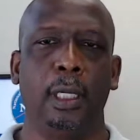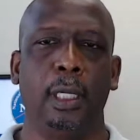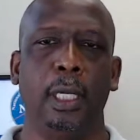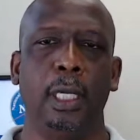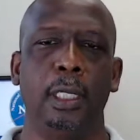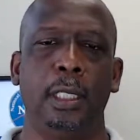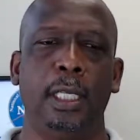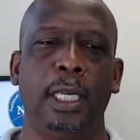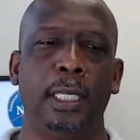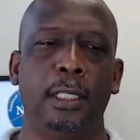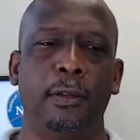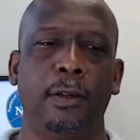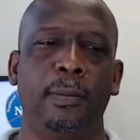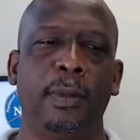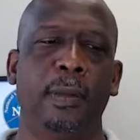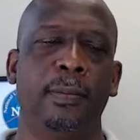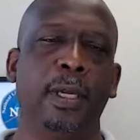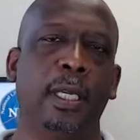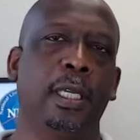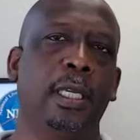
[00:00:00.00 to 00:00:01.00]
Contact
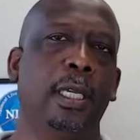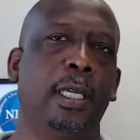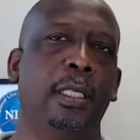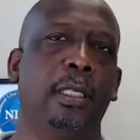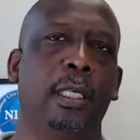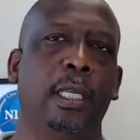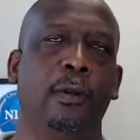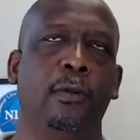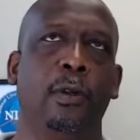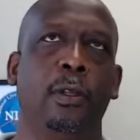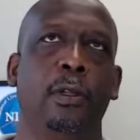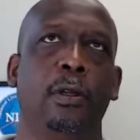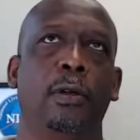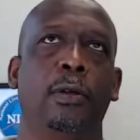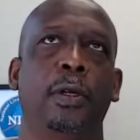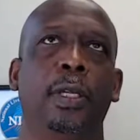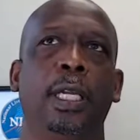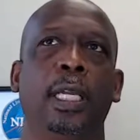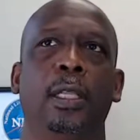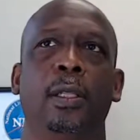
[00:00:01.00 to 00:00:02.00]
me by contact. We're going to
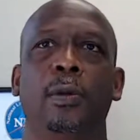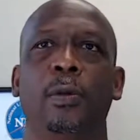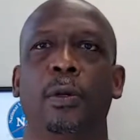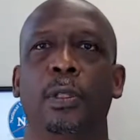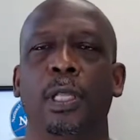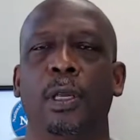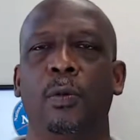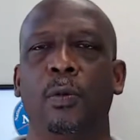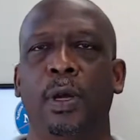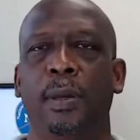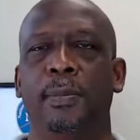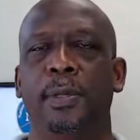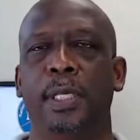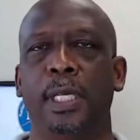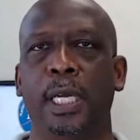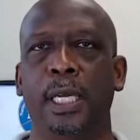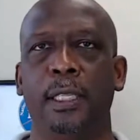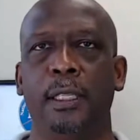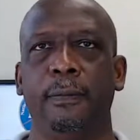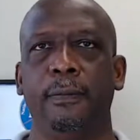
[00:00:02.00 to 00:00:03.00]
go ahead and go to their
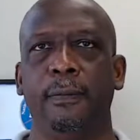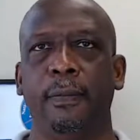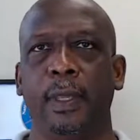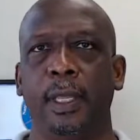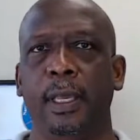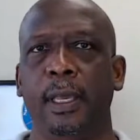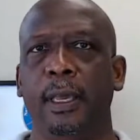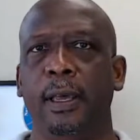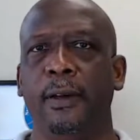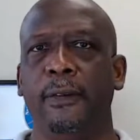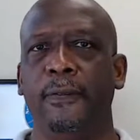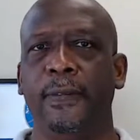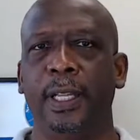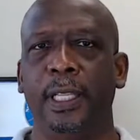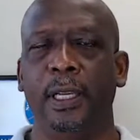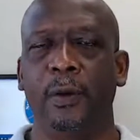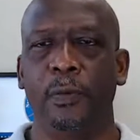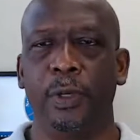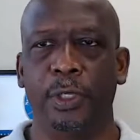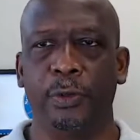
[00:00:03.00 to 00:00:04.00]
website,
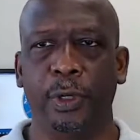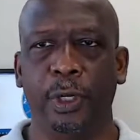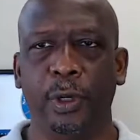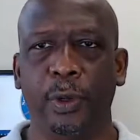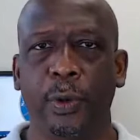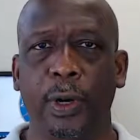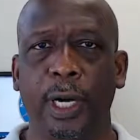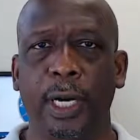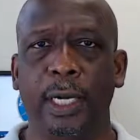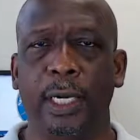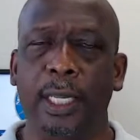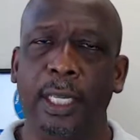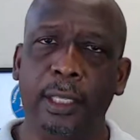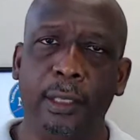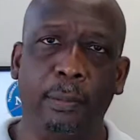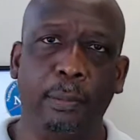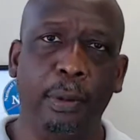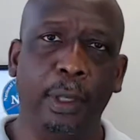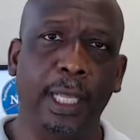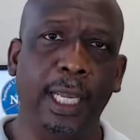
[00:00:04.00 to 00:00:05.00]
find out what's required, and
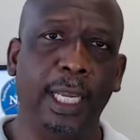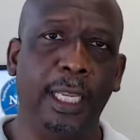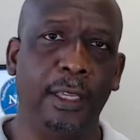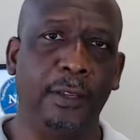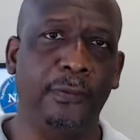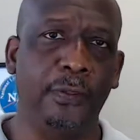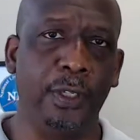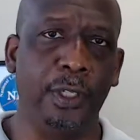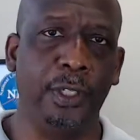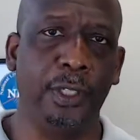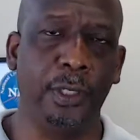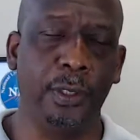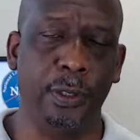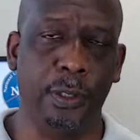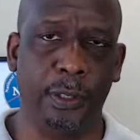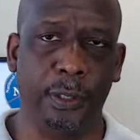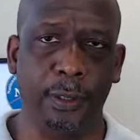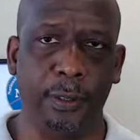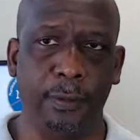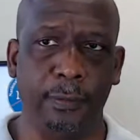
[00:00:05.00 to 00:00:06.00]
apply if you
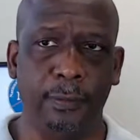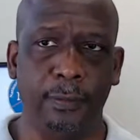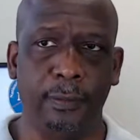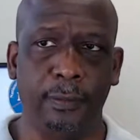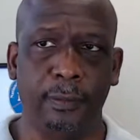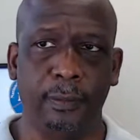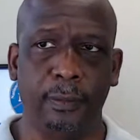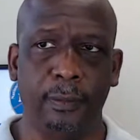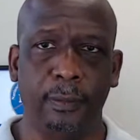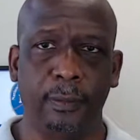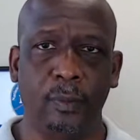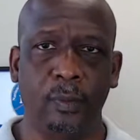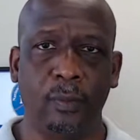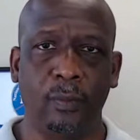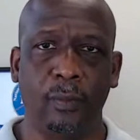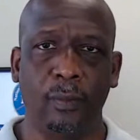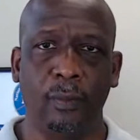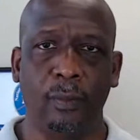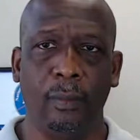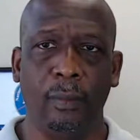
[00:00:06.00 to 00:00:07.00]
choose to.
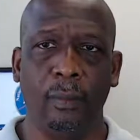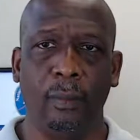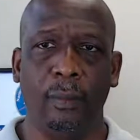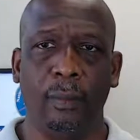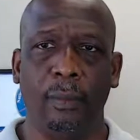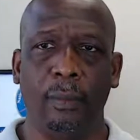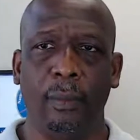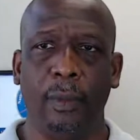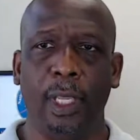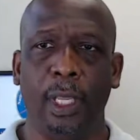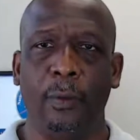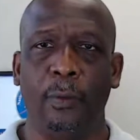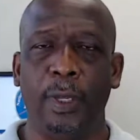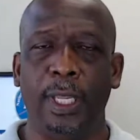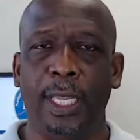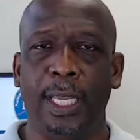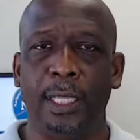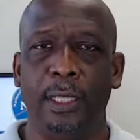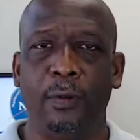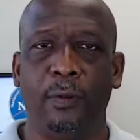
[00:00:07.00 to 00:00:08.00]
Now,
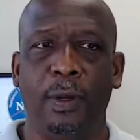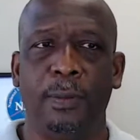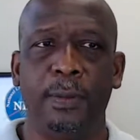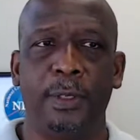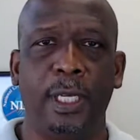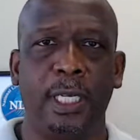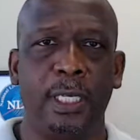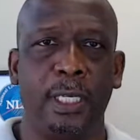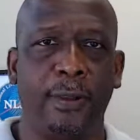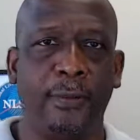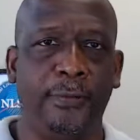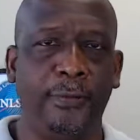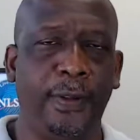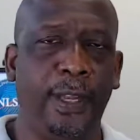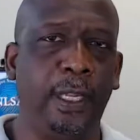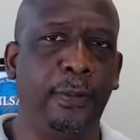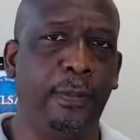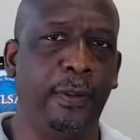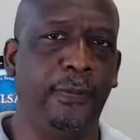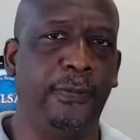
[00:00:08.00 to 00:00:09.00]
we had the website
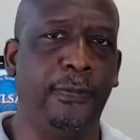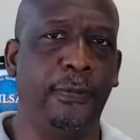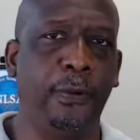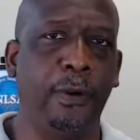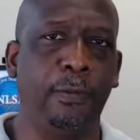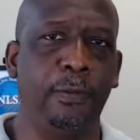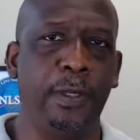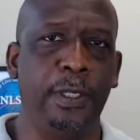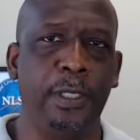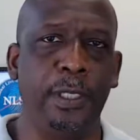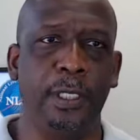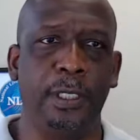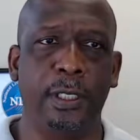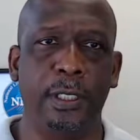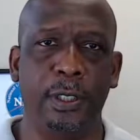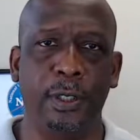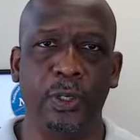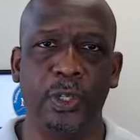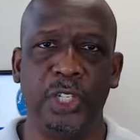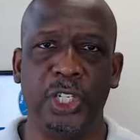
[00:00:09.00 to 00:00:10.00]
found before, but since
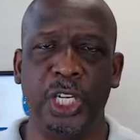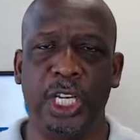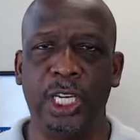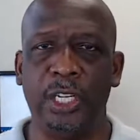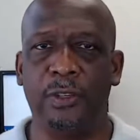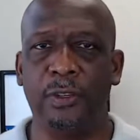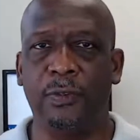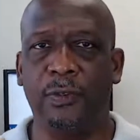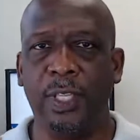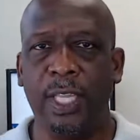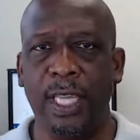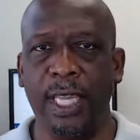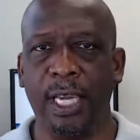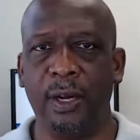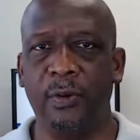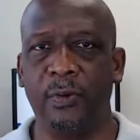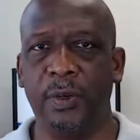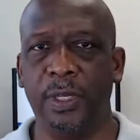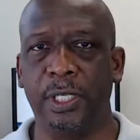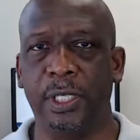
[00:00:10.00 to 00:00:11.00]
this new changeover they
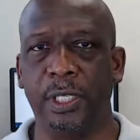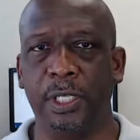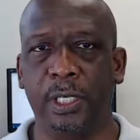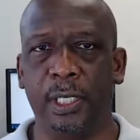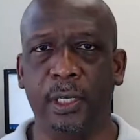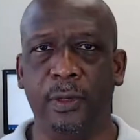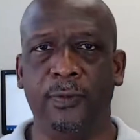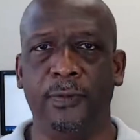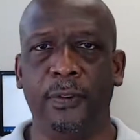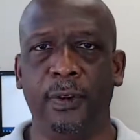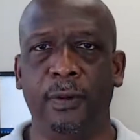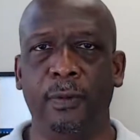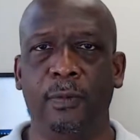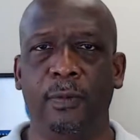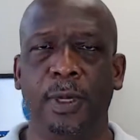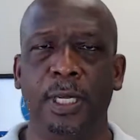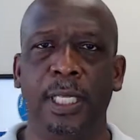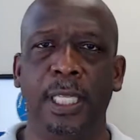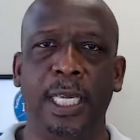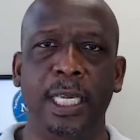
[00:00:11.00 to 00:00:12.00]
had recently from
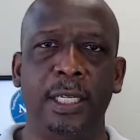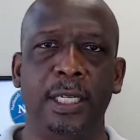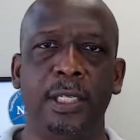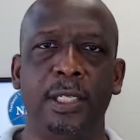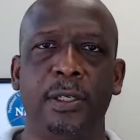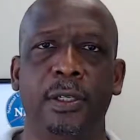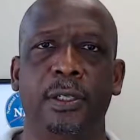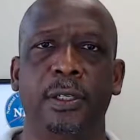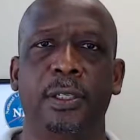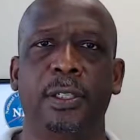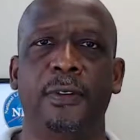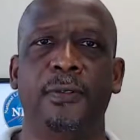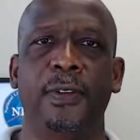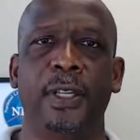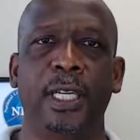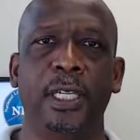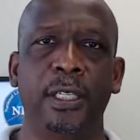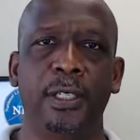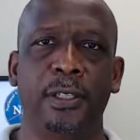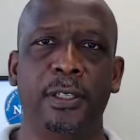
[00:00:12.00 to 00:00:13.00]
one agency to a
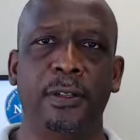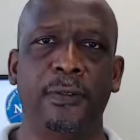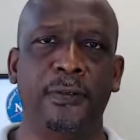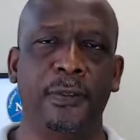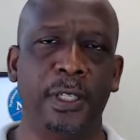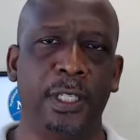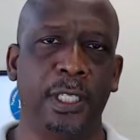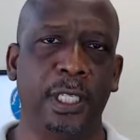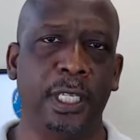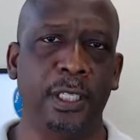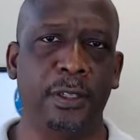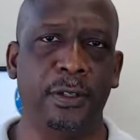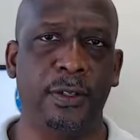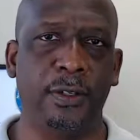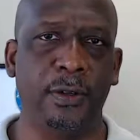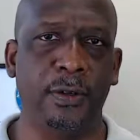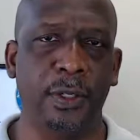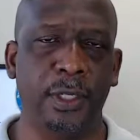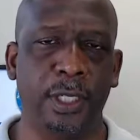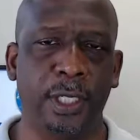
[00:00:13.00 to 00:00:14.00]
different agency for the state of
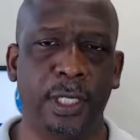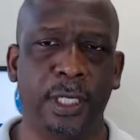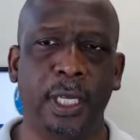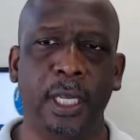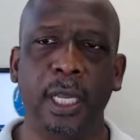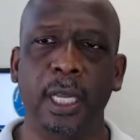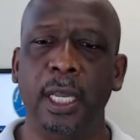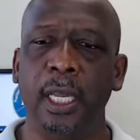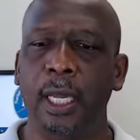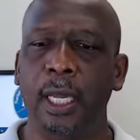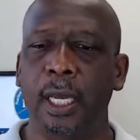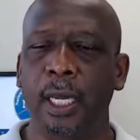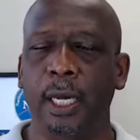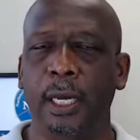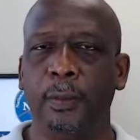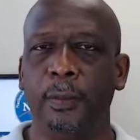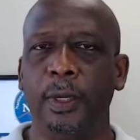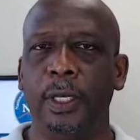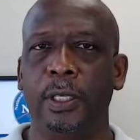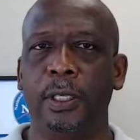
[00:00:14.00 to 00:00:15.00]
Georgia,
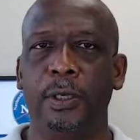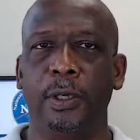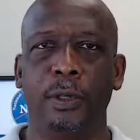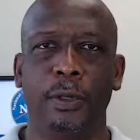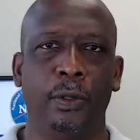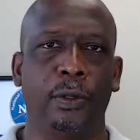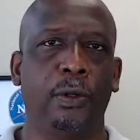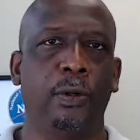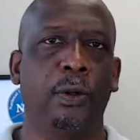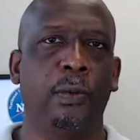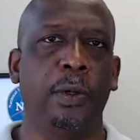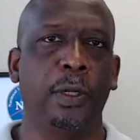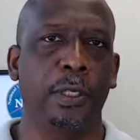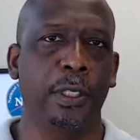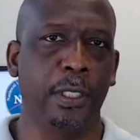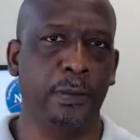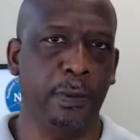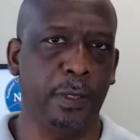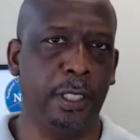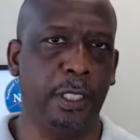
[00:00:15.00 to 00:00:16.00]
you have to do your own homework in
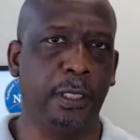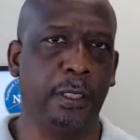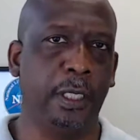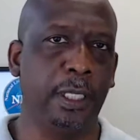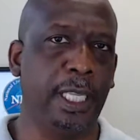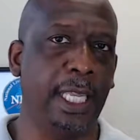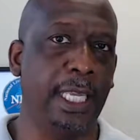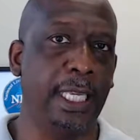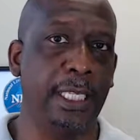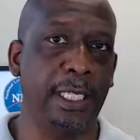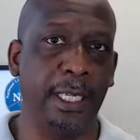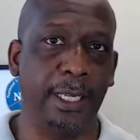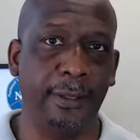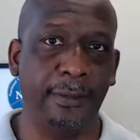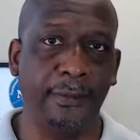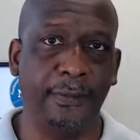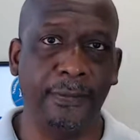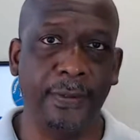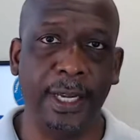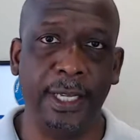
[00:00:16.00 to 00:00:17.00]
this particular case
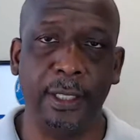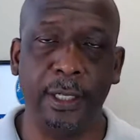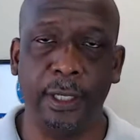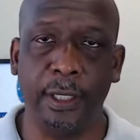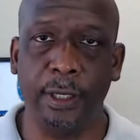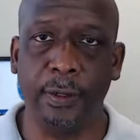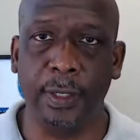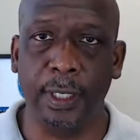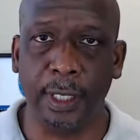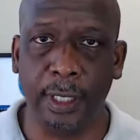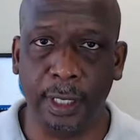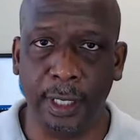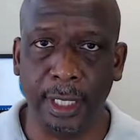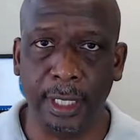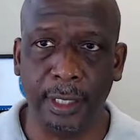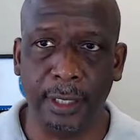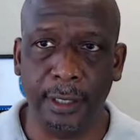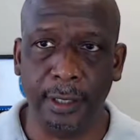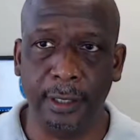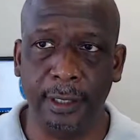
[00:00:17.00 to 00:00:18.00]
and find the current
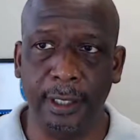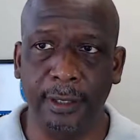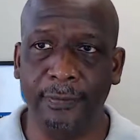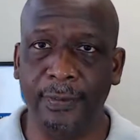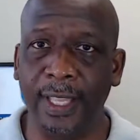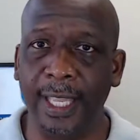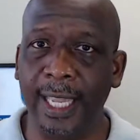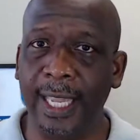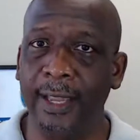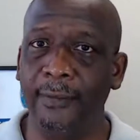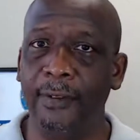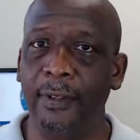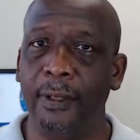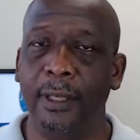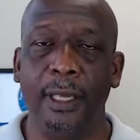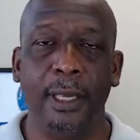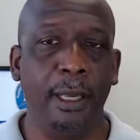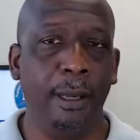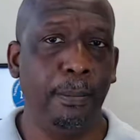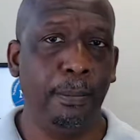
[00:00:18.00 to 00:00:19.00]
link there. And if you haven't,
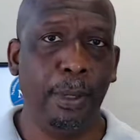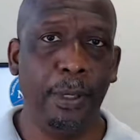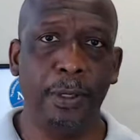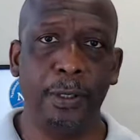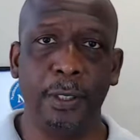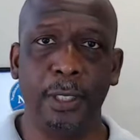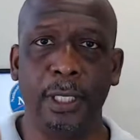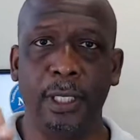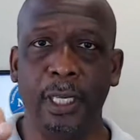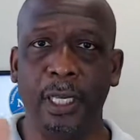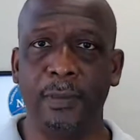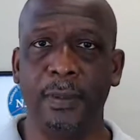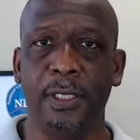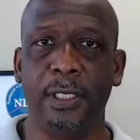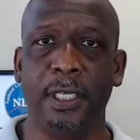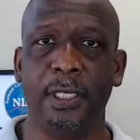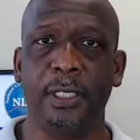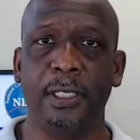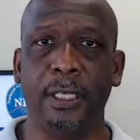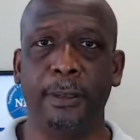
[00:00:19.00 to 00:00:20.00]
post in the comment
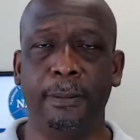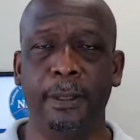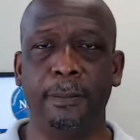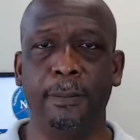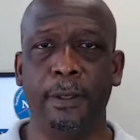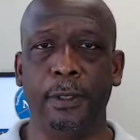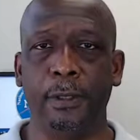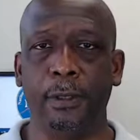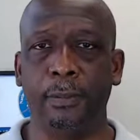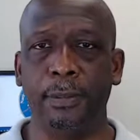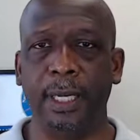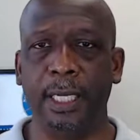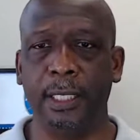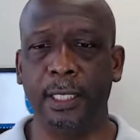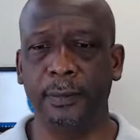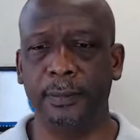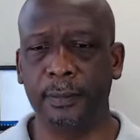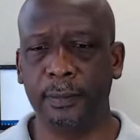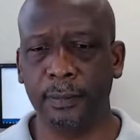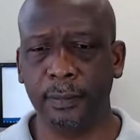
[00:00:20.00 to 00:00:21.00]
section, let people know about it.